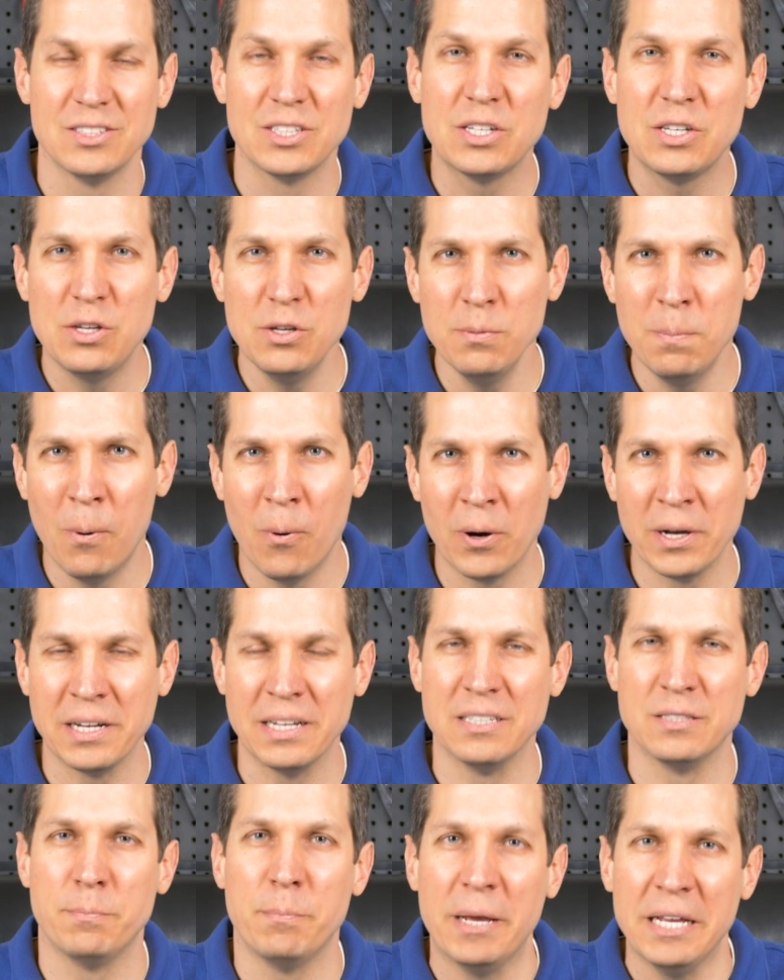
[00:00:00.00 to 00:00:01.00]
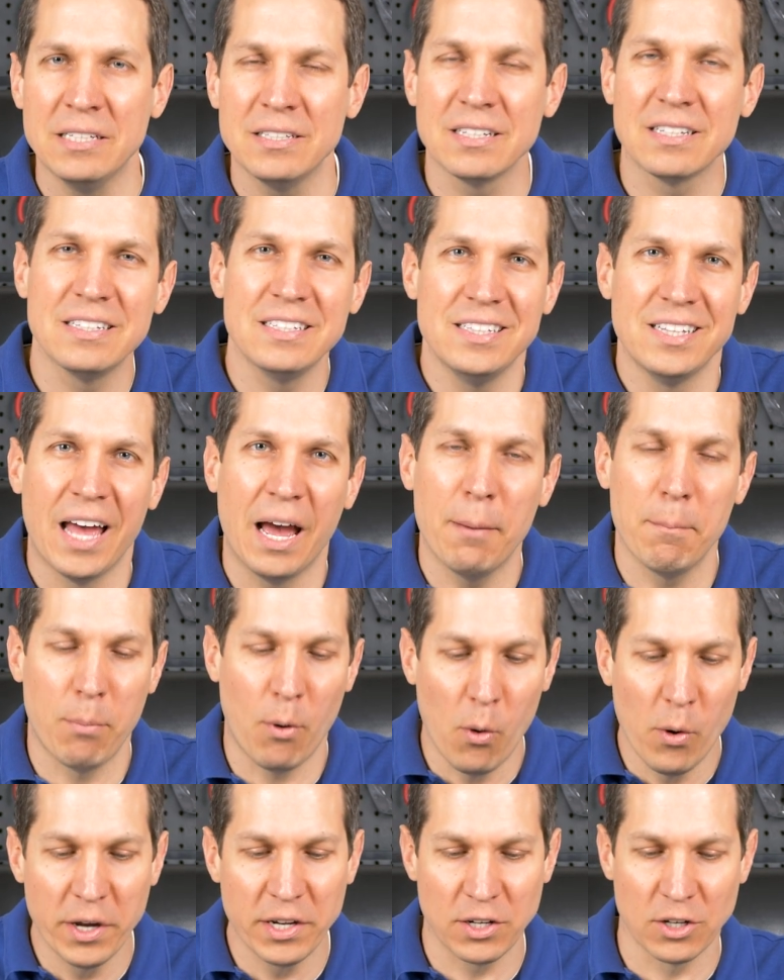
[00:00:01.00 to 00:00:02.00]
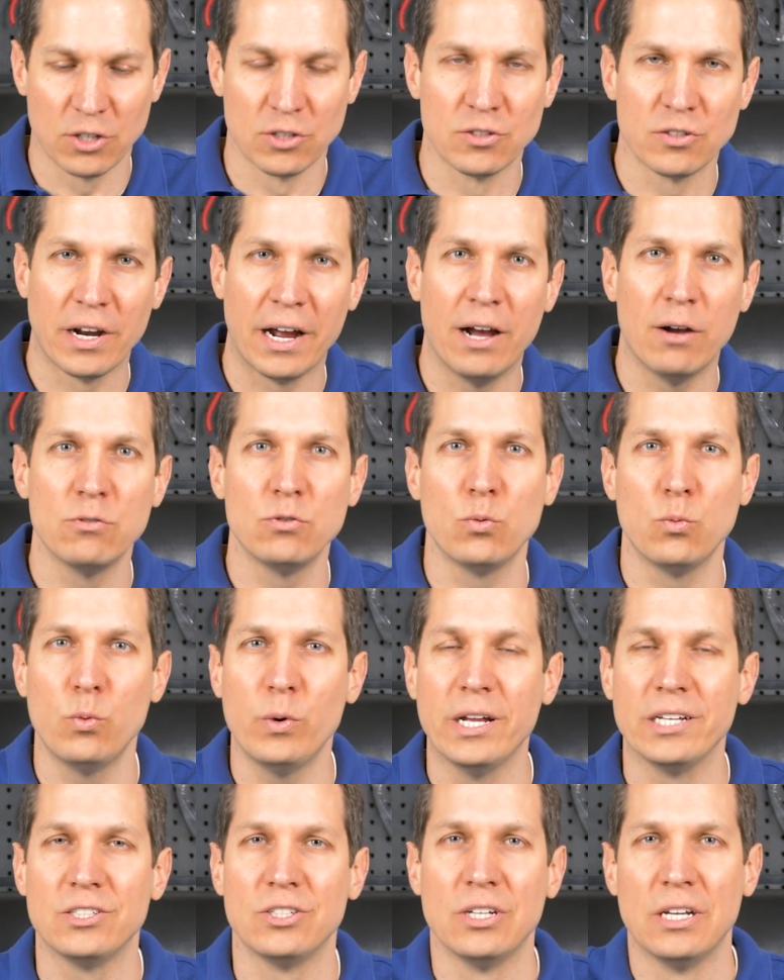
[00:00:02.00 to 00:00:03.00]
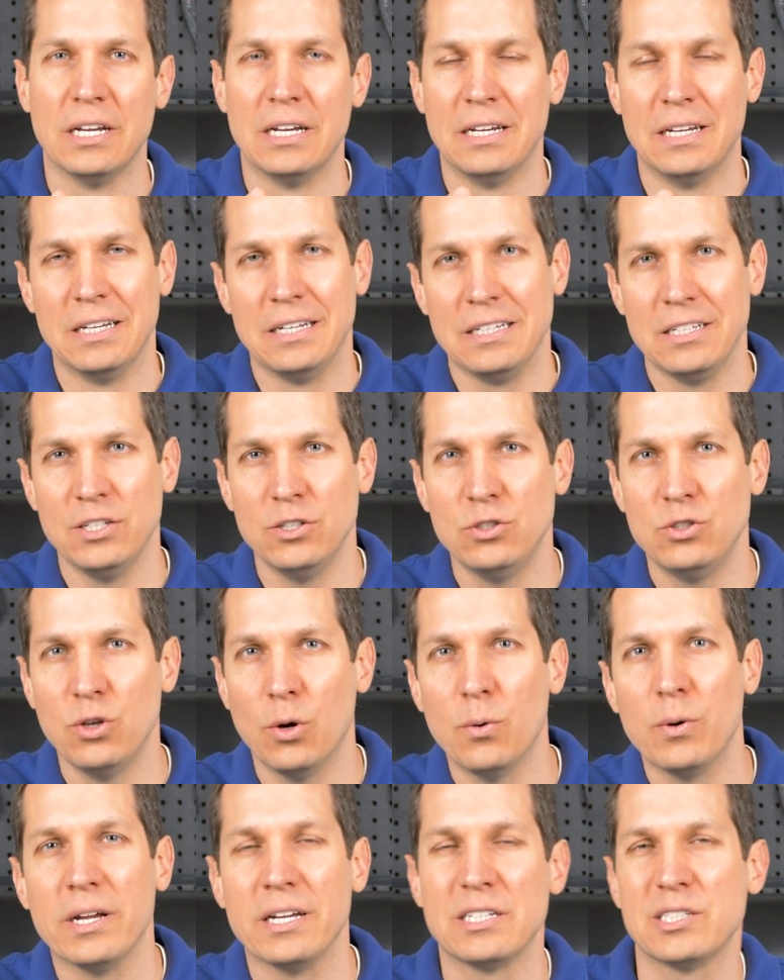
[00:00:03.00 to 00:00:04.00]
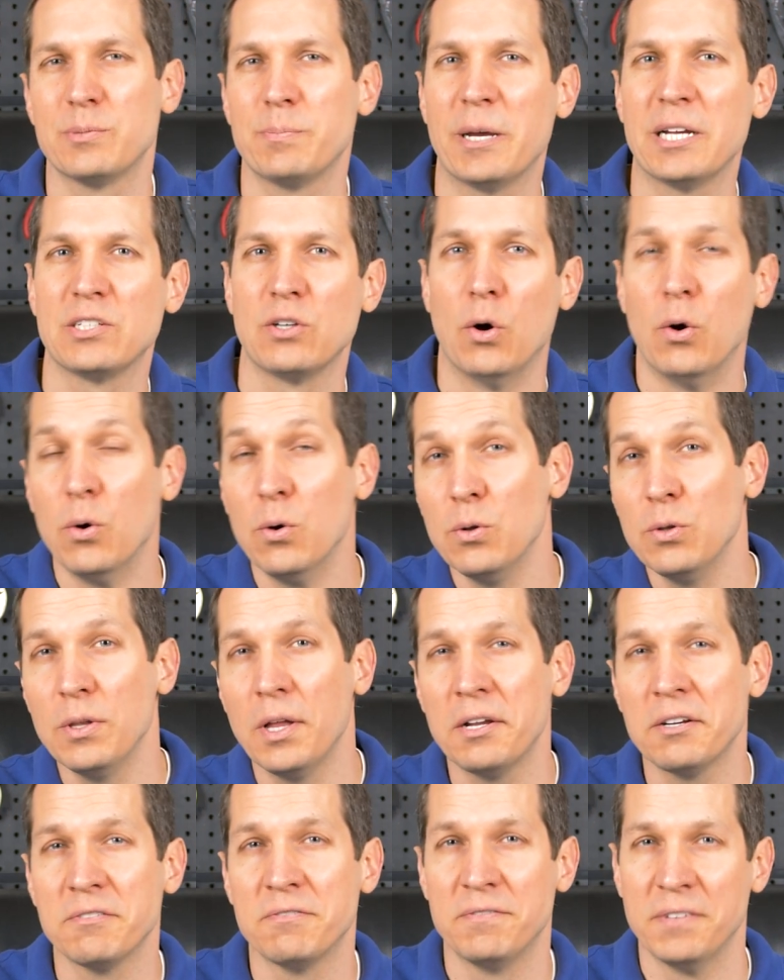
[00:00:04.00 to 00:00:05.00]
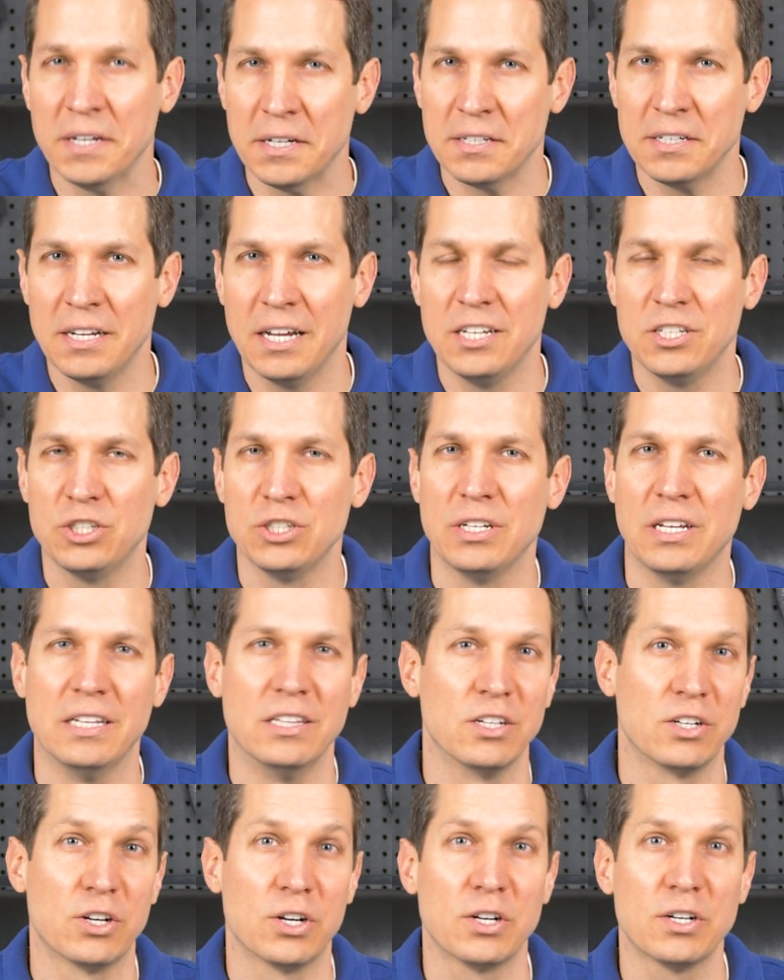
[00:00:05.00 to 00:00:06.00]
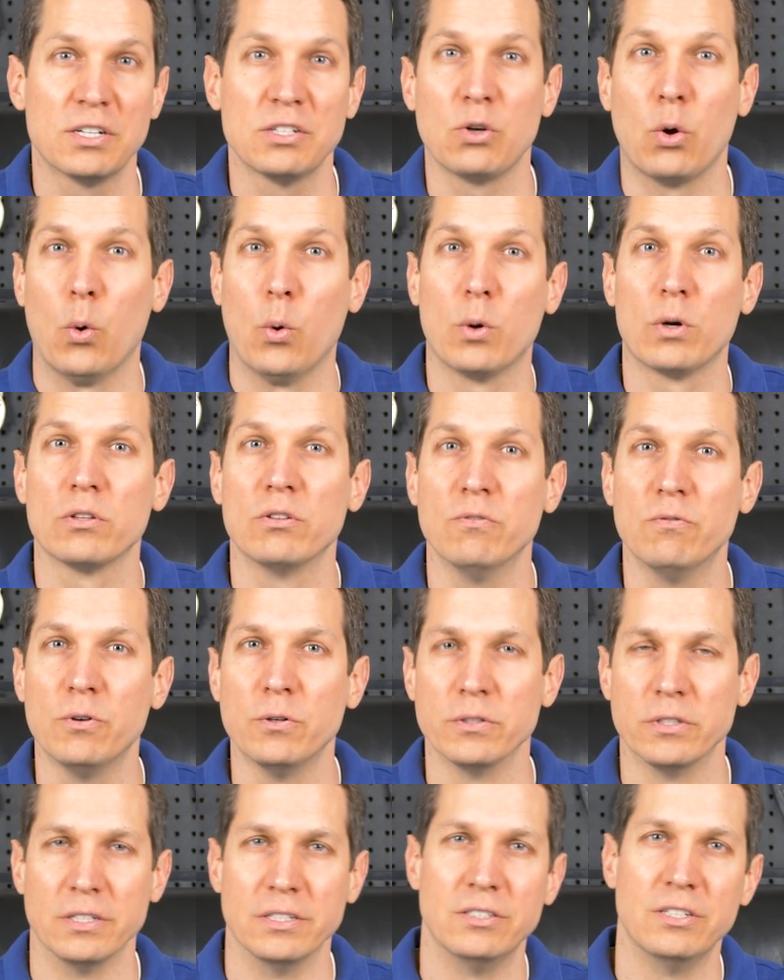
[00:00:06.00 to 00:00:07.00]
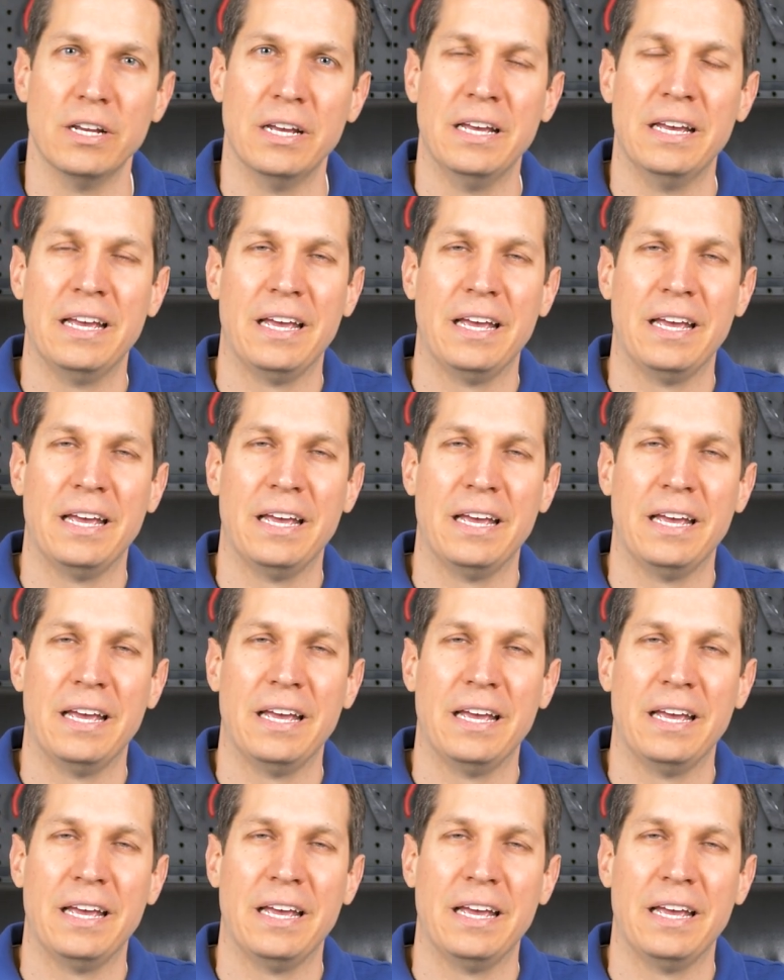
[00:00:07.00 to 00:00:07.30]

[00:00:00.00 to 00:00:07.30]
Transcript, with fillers: The Q point is basically that point around which you don't expect a whole lot of variation in the current or the voltage.